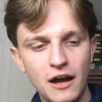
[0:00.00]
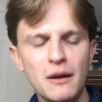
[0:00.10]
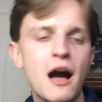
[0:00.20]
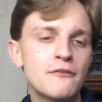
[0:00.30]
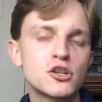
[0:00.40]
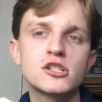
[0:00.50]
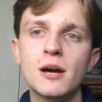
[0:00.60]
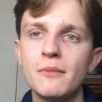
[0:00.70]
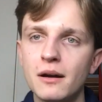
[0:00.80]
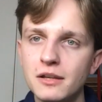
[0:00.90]
I'm
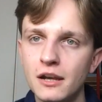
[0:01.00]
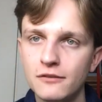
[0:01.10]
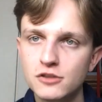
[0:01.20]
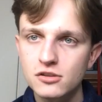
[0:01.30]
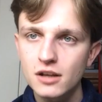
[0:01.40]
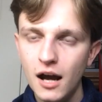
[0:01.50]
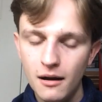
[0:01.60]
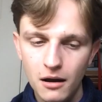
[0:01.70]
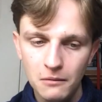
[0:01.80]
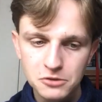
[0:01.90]

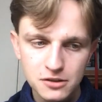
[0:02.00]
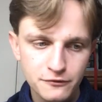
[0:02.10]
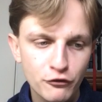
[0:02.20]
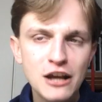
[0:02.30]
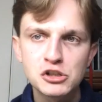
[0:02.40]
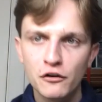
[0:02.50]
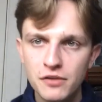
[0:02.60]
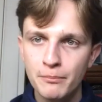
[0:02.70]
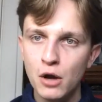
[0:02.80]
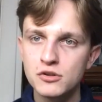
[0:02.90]
just fresh off
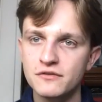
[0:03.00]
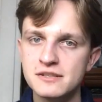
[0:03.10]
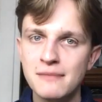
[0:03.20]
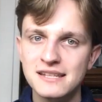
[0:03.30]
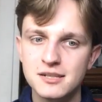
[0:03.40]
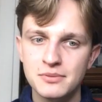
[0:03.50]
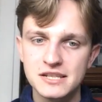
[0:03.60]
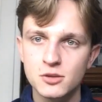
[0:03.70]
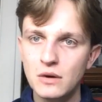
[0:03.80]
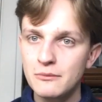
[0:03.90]
the boat of his
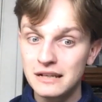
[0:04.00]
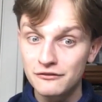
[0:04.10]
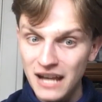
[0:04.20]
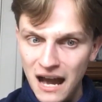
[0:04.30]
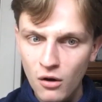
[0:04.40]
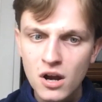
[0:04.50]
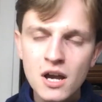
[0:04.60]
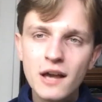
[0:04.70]
masterpiece, The Way We Live Now.